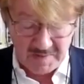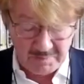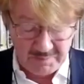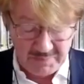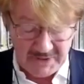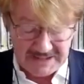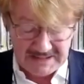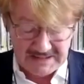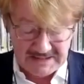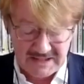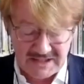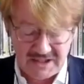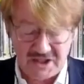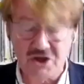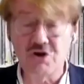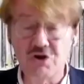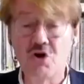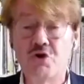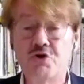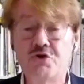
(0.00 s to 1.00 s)

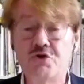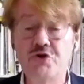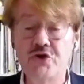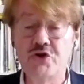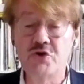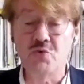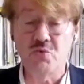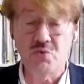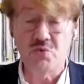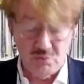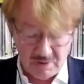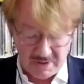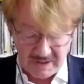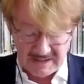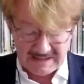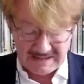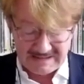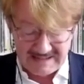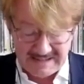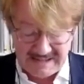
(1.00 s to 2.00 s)
Building New
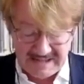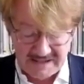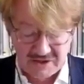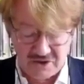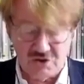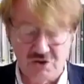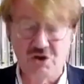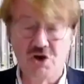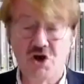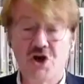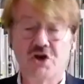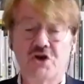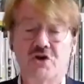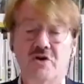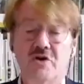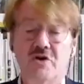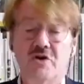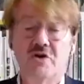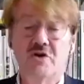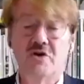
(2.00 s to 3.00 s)
Legal
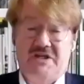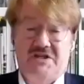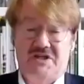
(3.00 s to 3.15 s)
Communities.